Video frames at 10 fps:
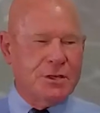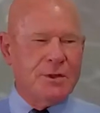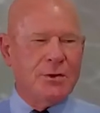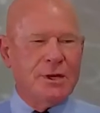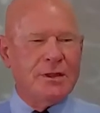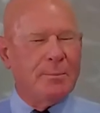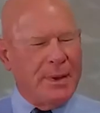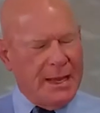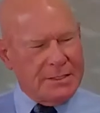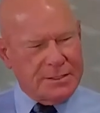community, the
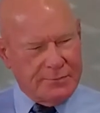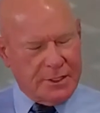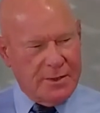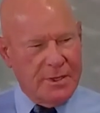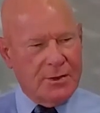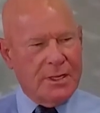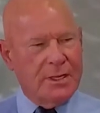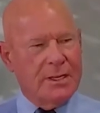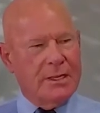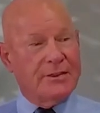pace of the
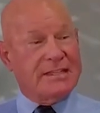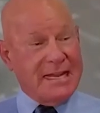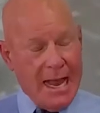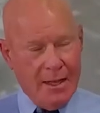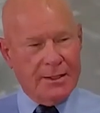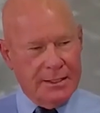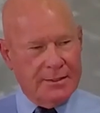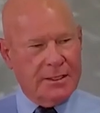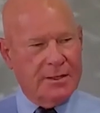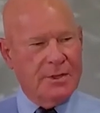community, the talent
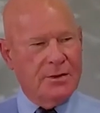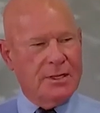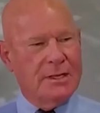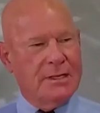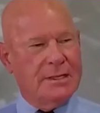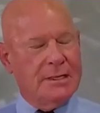in the community.